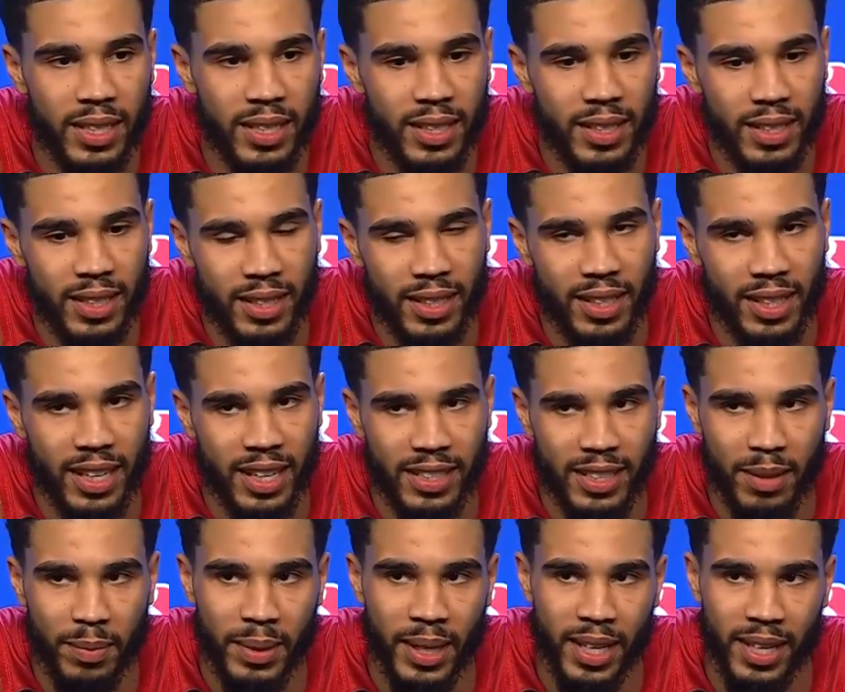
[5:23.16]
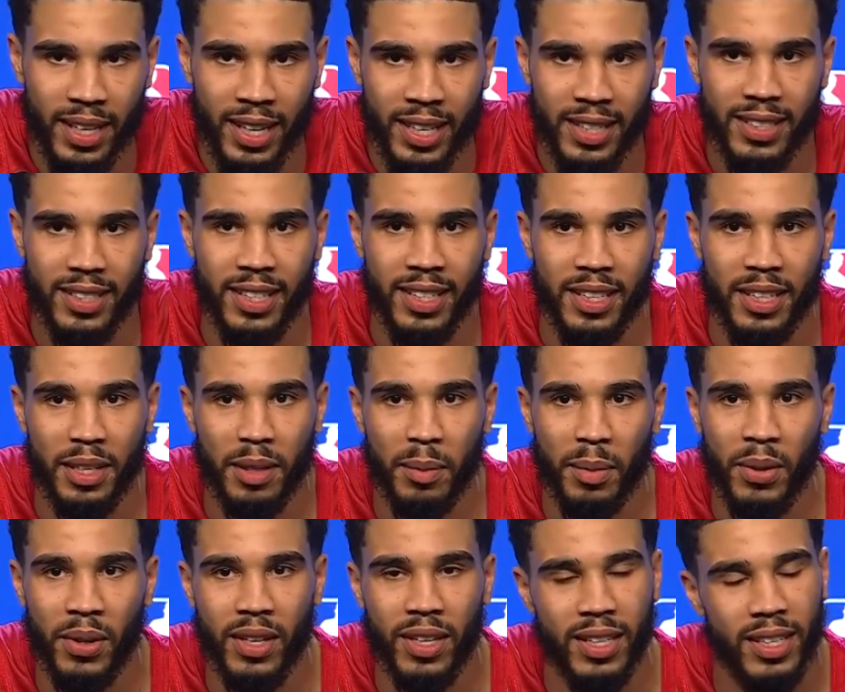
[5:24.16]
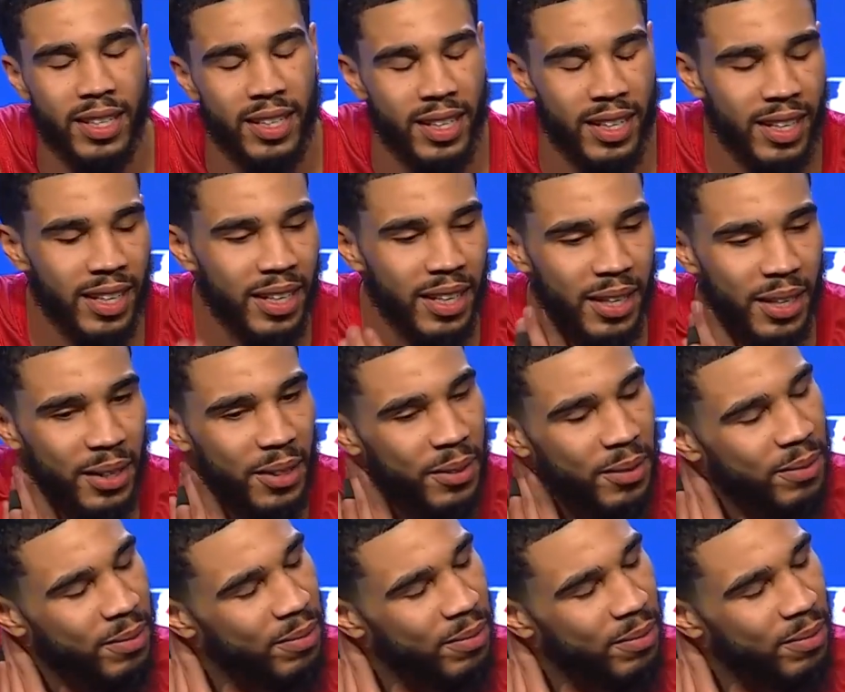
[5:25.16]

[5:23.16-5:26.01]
I guess I'm not 19 anymore. I